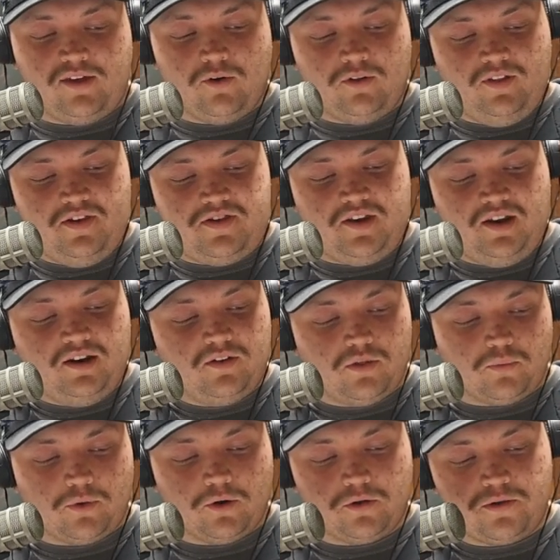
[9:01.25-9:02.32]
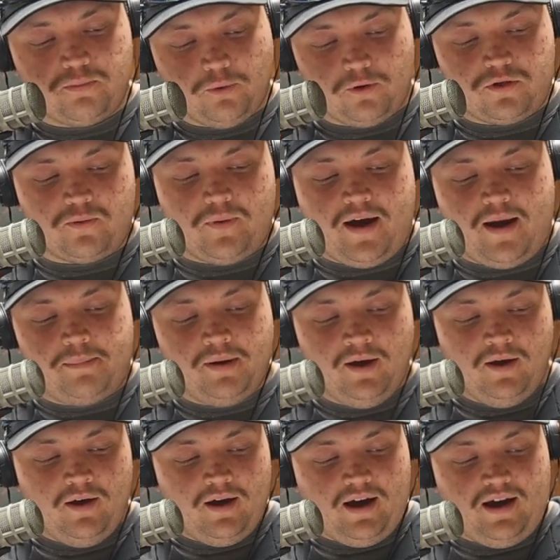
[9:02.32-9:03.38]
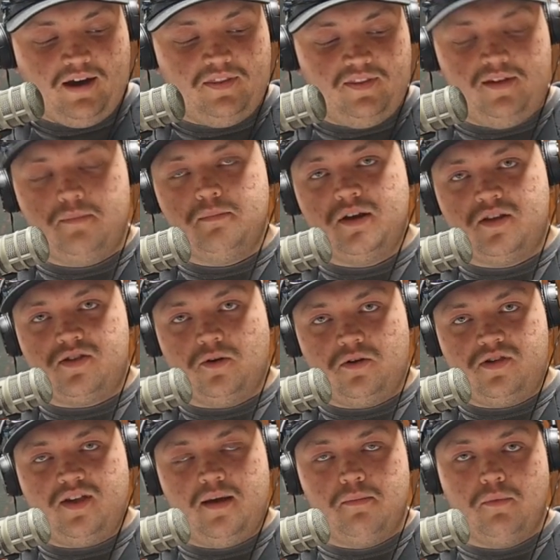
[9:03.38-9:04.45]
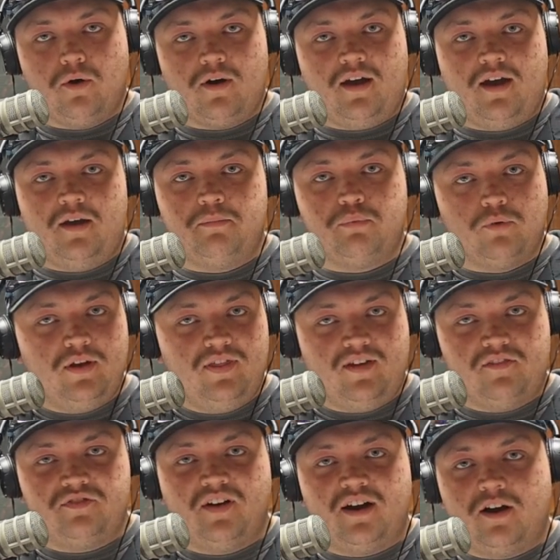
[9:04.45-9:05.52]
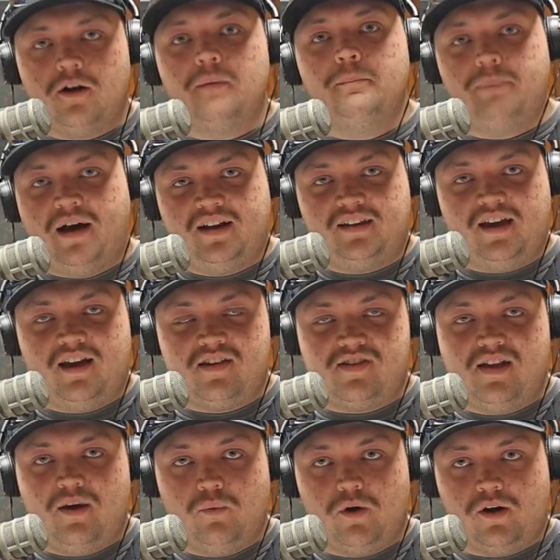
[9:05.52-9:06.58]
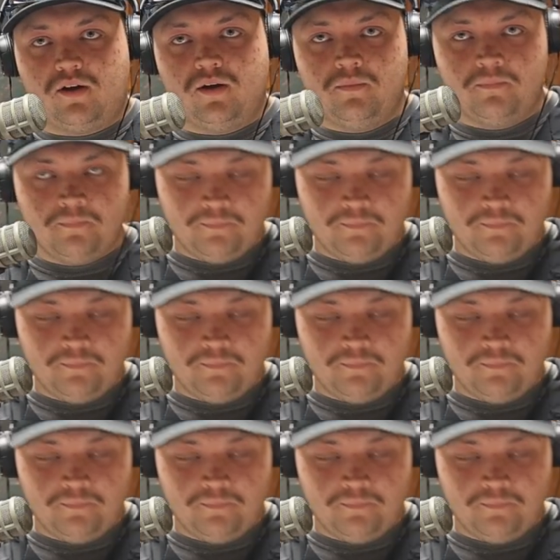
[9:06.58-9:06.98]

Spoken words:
You're listening to the Rural Sports Wrap on the Minnesota State Moorhead Breathing Fire Podcast Network.